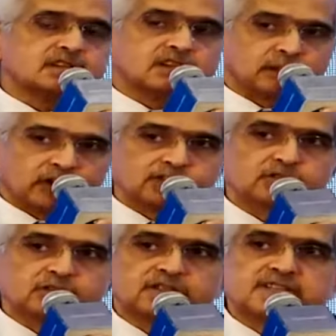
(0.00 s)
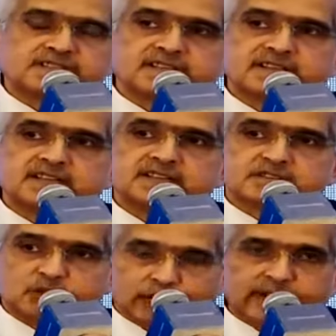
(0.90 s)
the monsoon this year
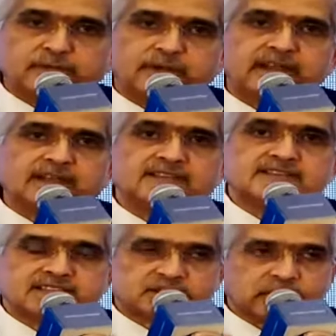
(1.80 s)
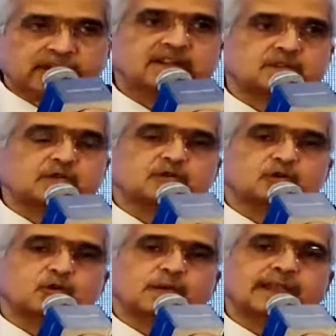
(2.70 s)
is doing well, is expected to
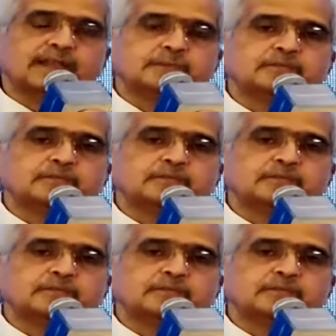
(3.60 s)
do well.